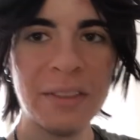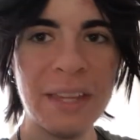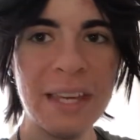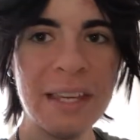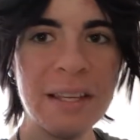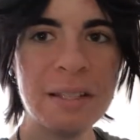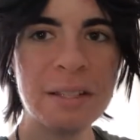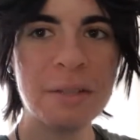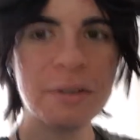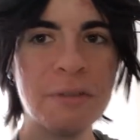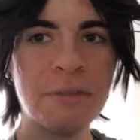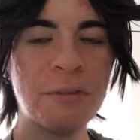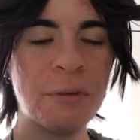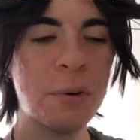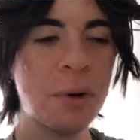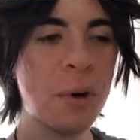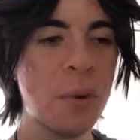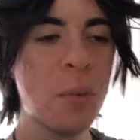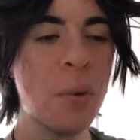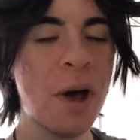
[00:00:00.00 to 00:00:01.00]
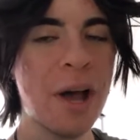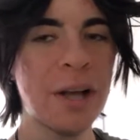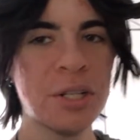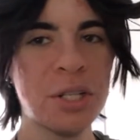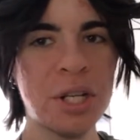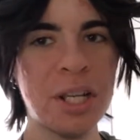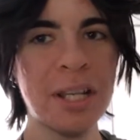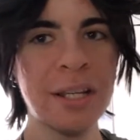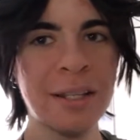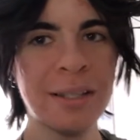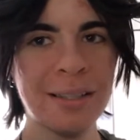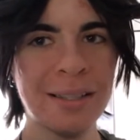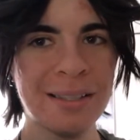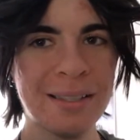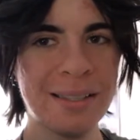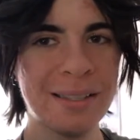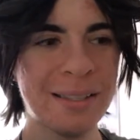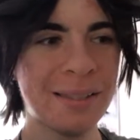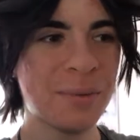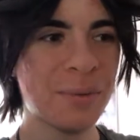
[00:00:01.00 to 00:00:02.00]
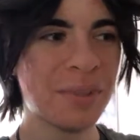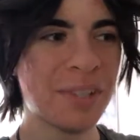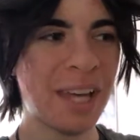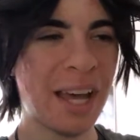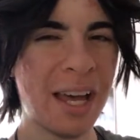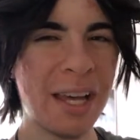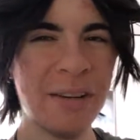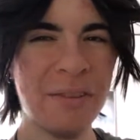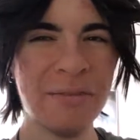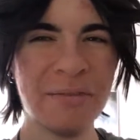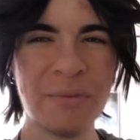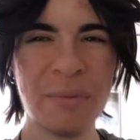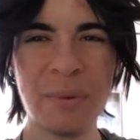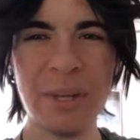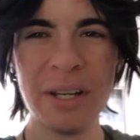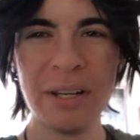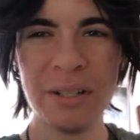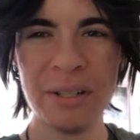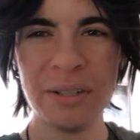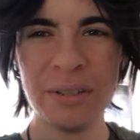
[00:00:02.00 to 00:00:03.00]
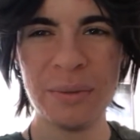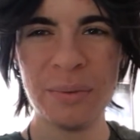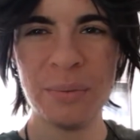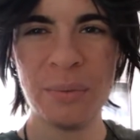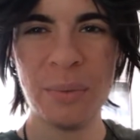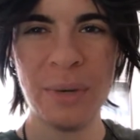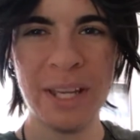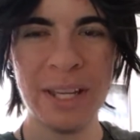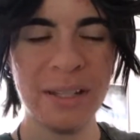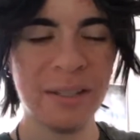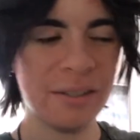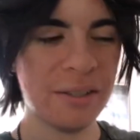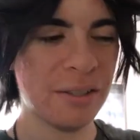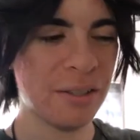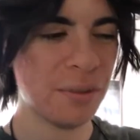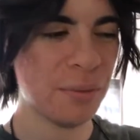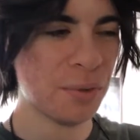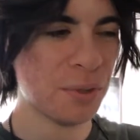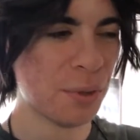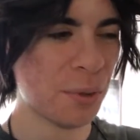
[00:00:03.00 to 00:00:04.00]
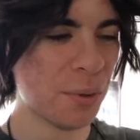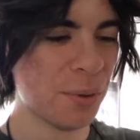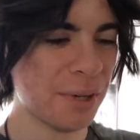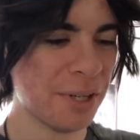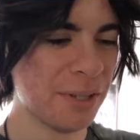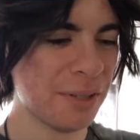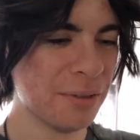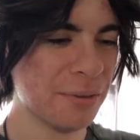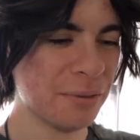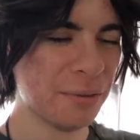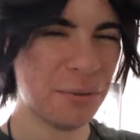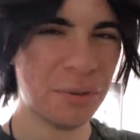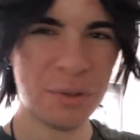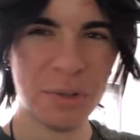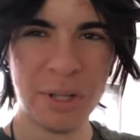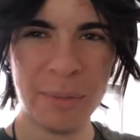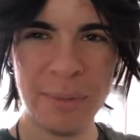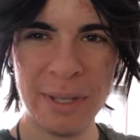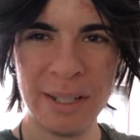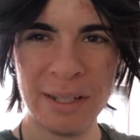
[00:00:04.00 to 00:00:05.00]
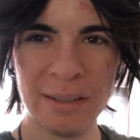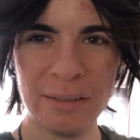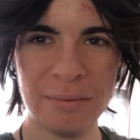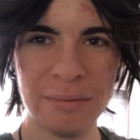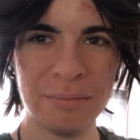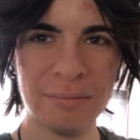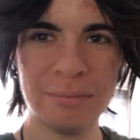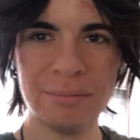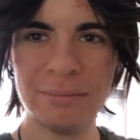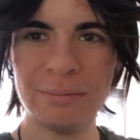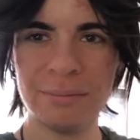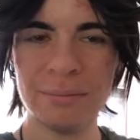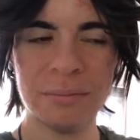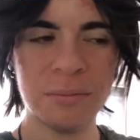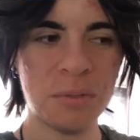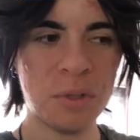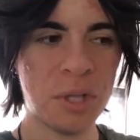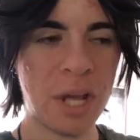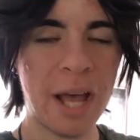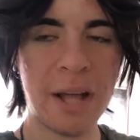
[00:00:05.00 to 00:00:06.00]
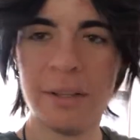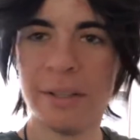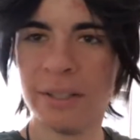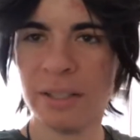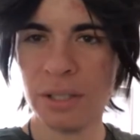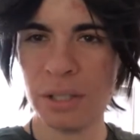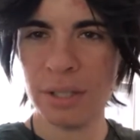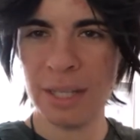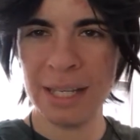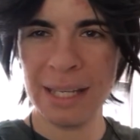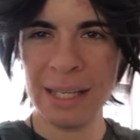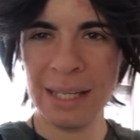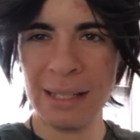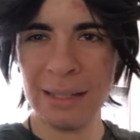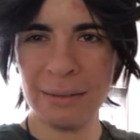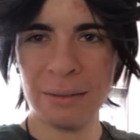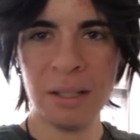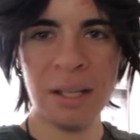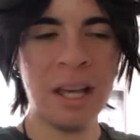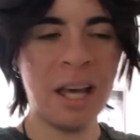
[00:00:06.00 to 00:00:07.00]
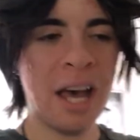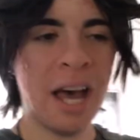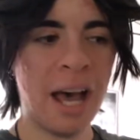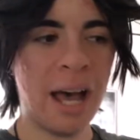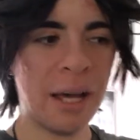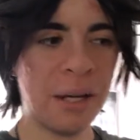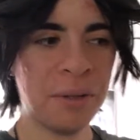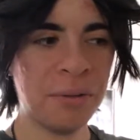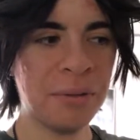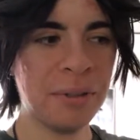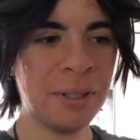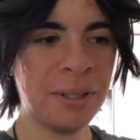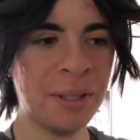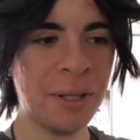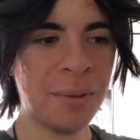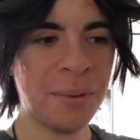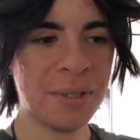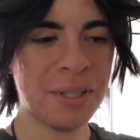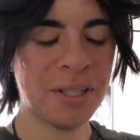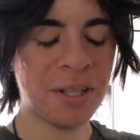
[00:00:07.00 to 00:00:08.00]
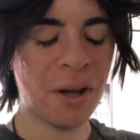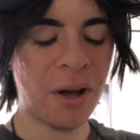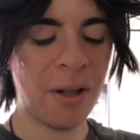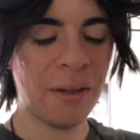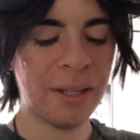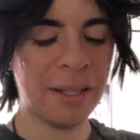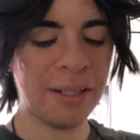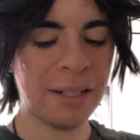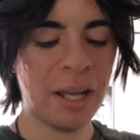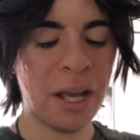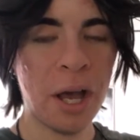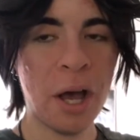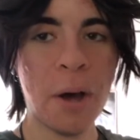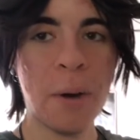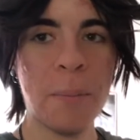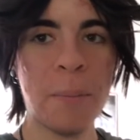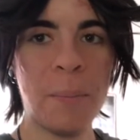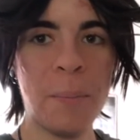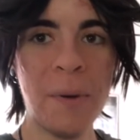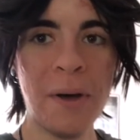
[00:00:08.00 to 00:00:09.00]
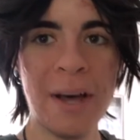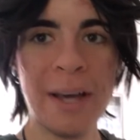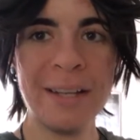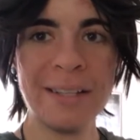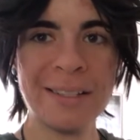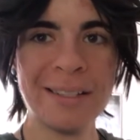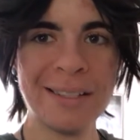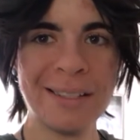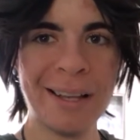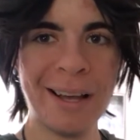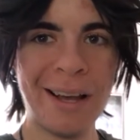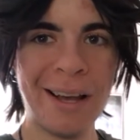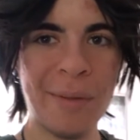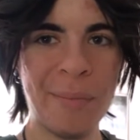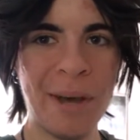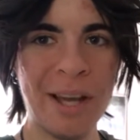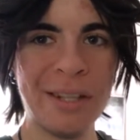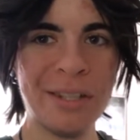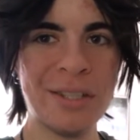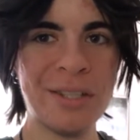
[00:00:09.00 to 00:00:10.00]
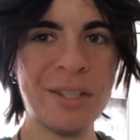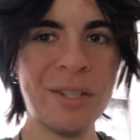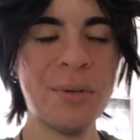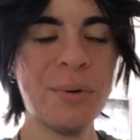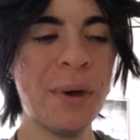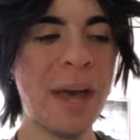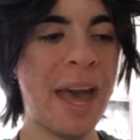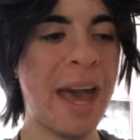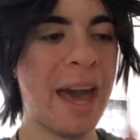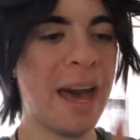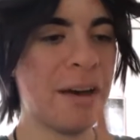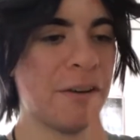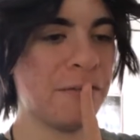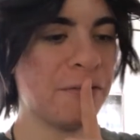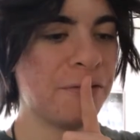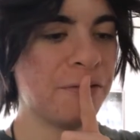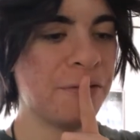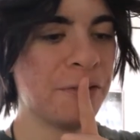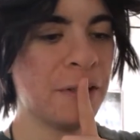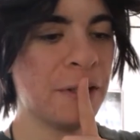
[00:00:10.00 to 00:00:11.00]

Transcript: thanks for watching this kind of weird wig tutorial trimming challenge thingy. I don't really know what to call it. But I do have,